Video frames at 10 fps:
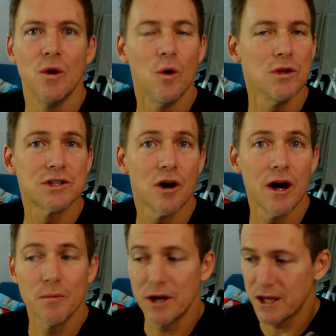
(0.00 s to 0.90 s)
all the
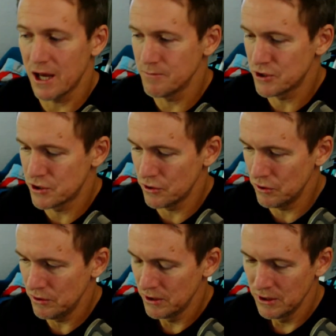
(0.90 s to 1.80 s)
time when it comes
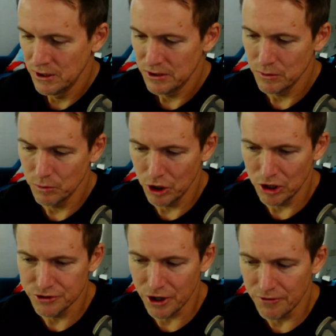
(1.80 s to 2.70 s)
to the
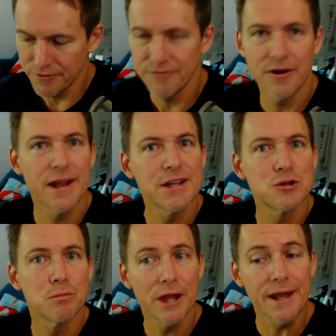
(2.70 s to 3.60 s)
world of
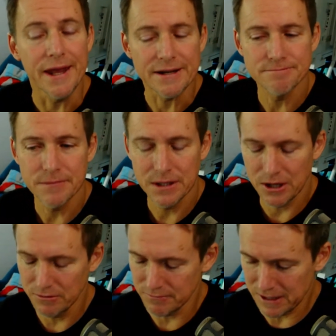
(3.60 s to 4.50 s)
financial planning,
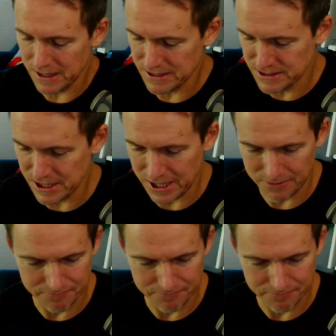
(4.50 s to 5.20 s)
and